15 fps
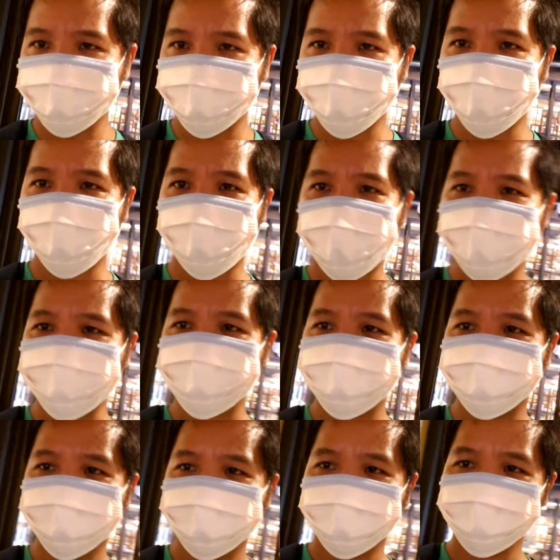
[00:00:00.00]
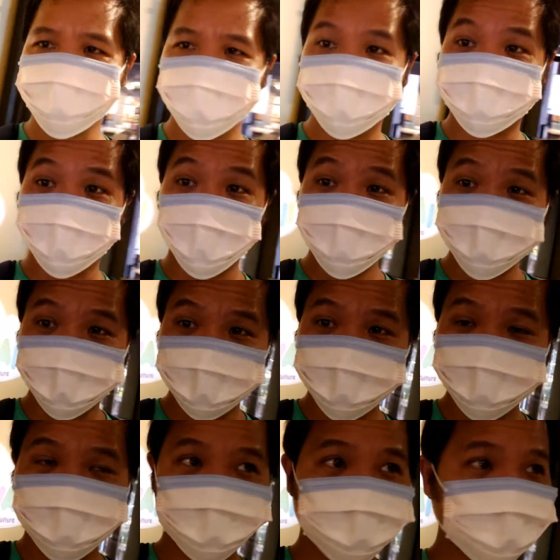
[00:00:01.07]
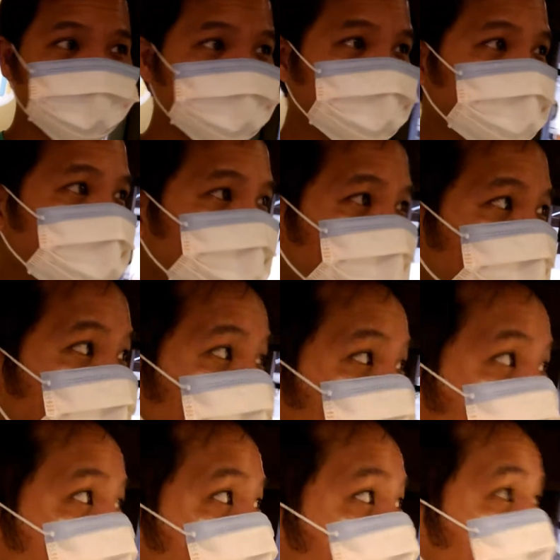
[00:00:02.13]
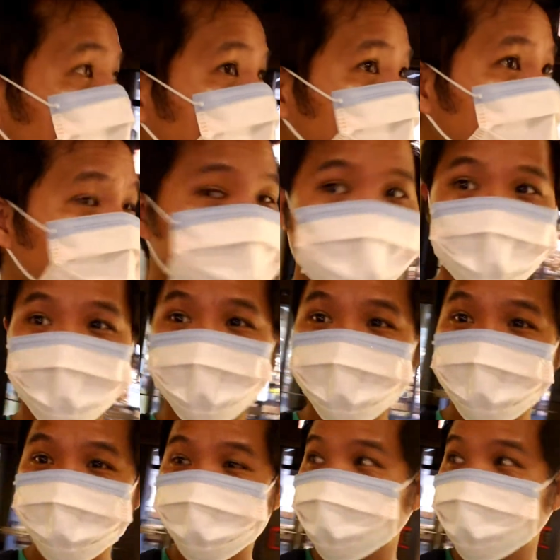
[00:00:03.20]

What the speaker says: The Kauai Museum, and it's open. And I am the only